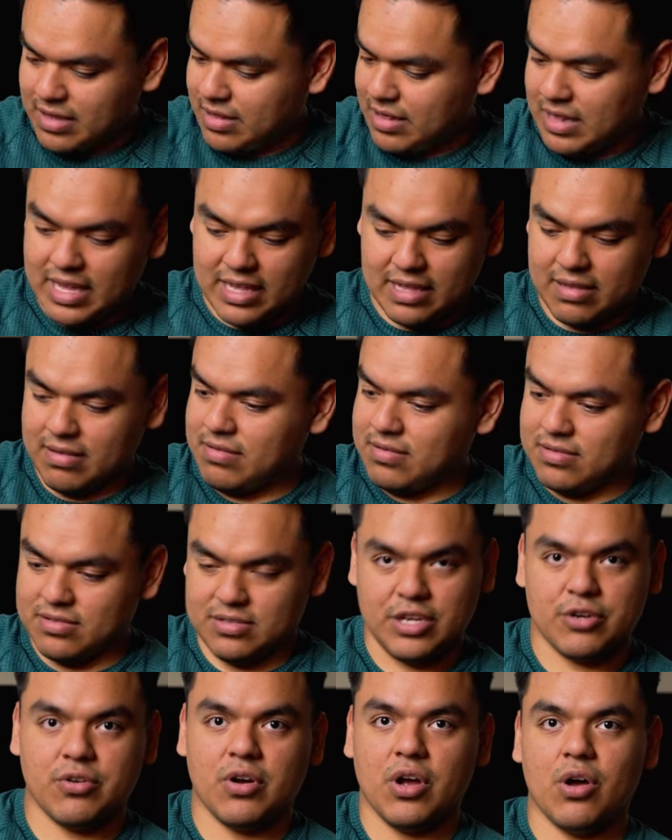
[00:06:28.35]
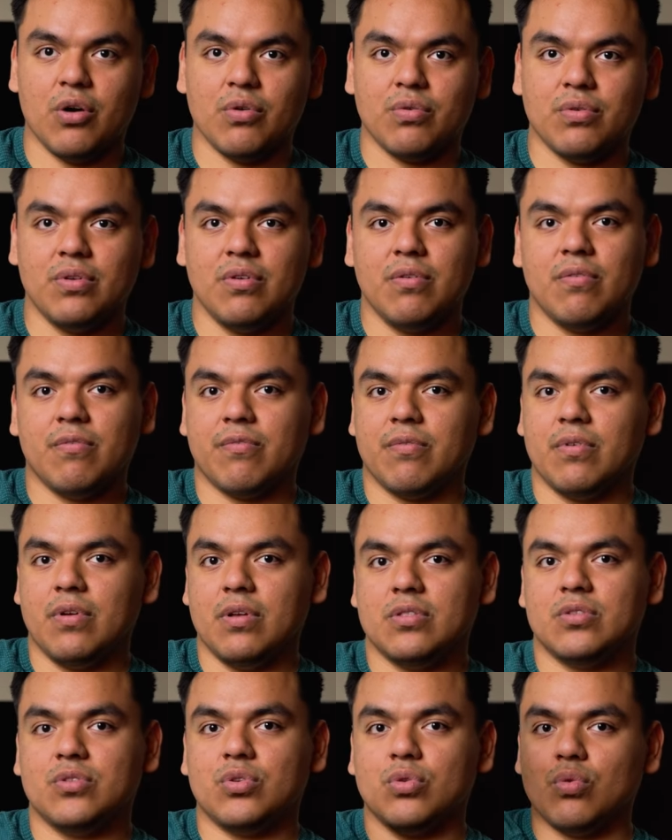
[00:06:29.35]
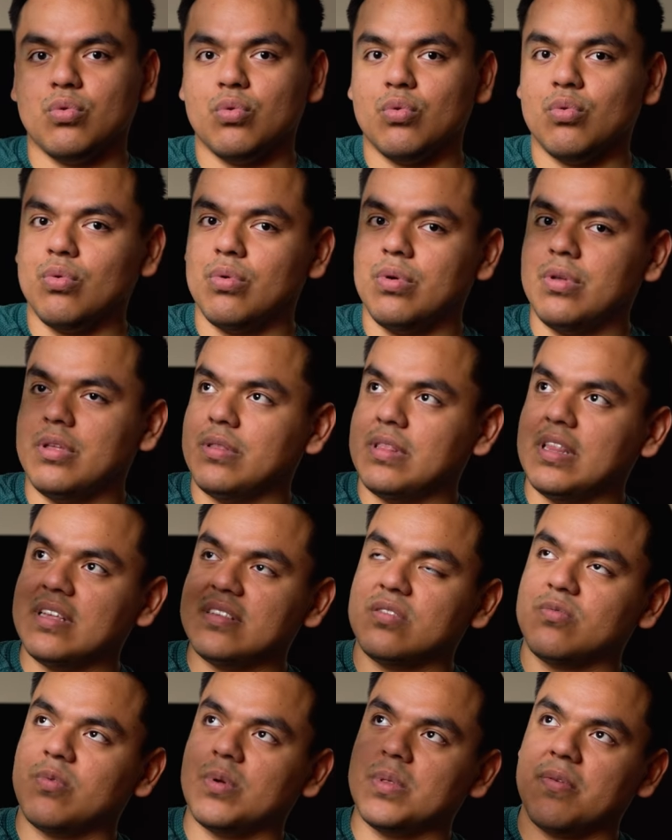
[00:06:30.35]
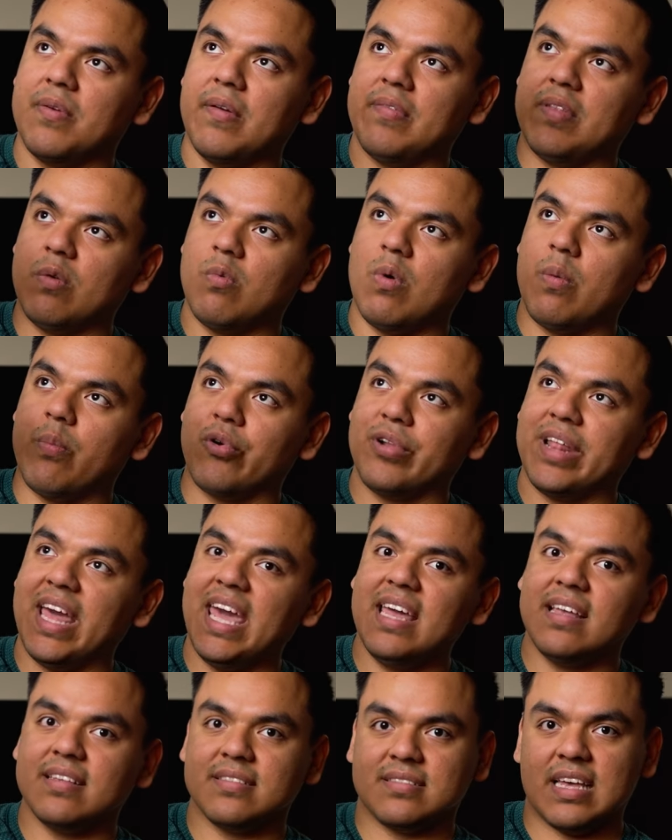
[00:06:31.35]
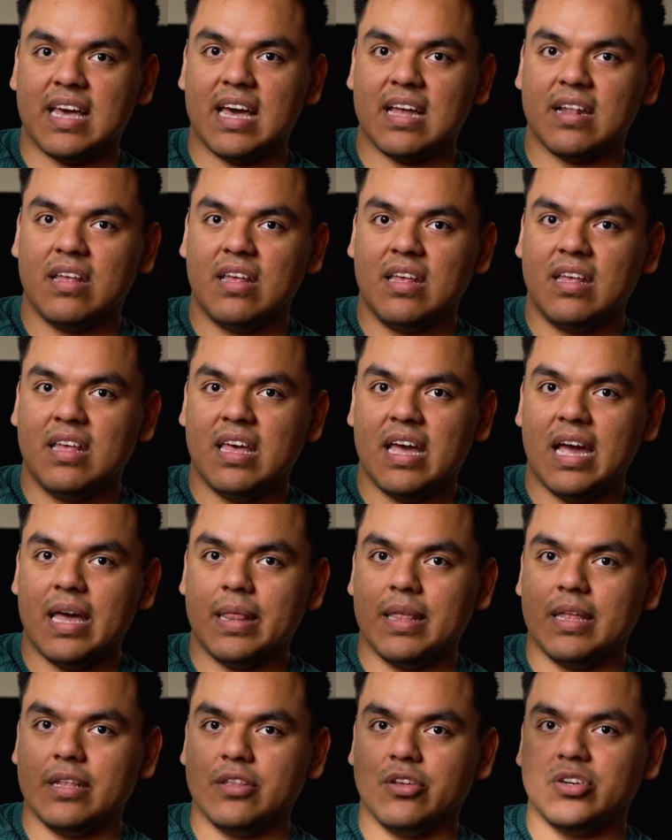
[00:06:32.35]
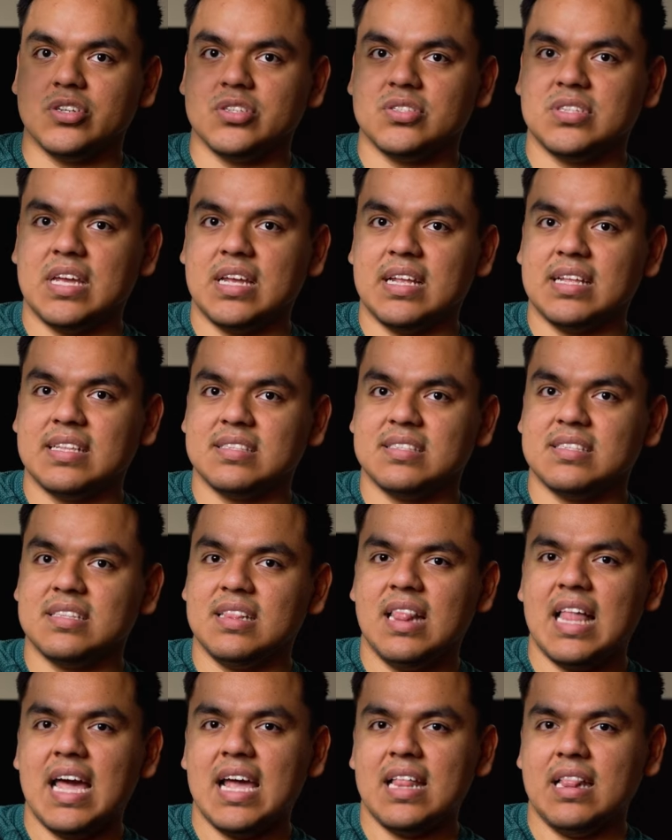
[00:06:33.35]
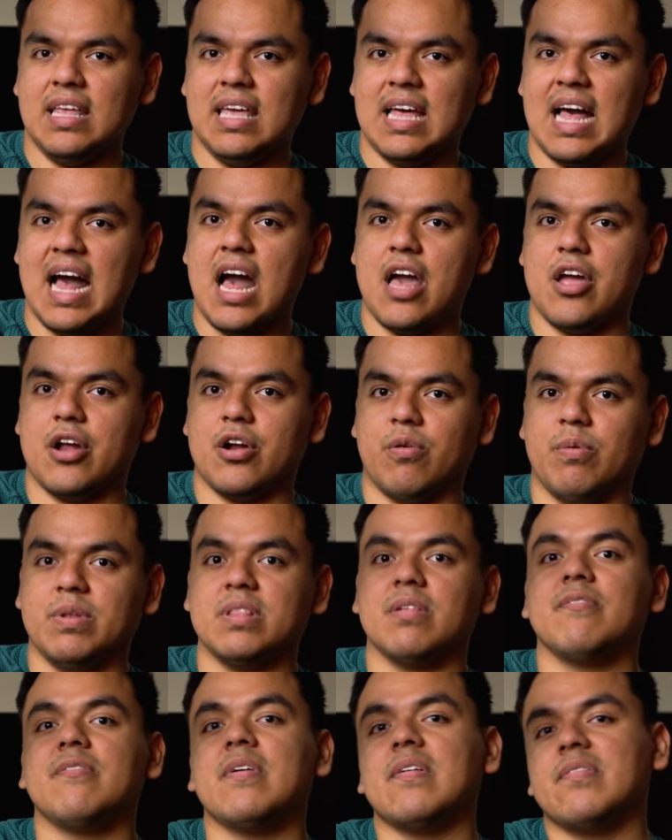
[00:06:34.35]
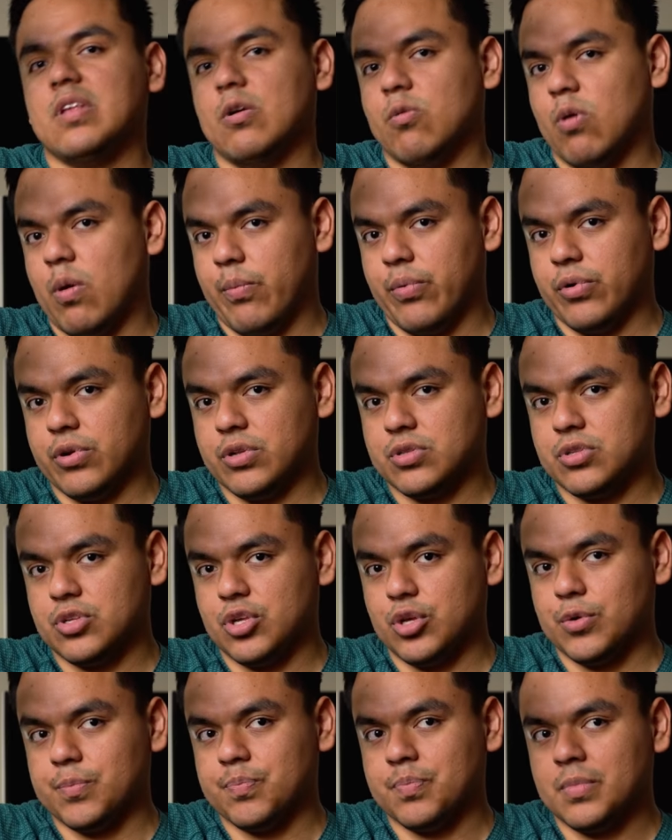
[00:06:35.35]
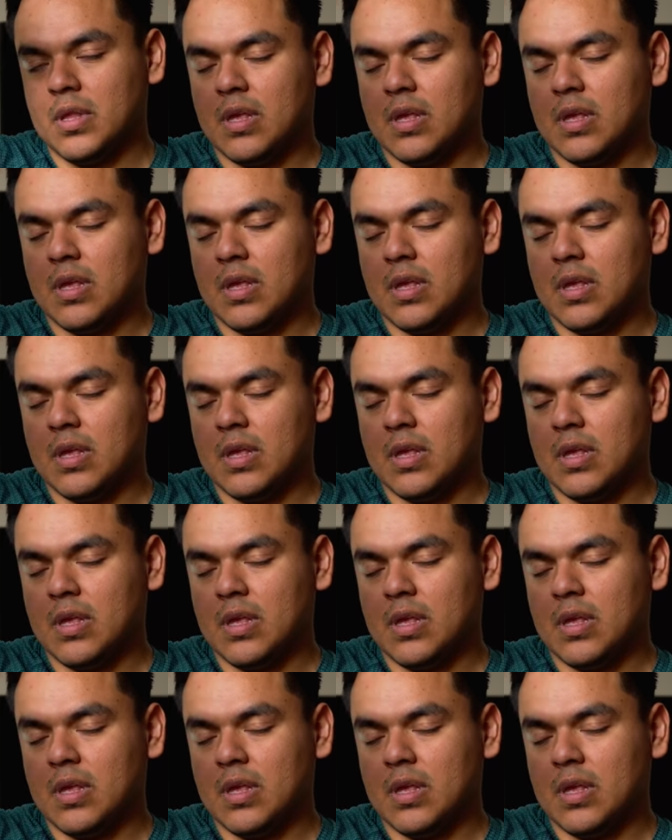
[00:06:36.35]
like 0 to this is where the 51.8 is at, and then you're just taking it slightly higher with the 51.2.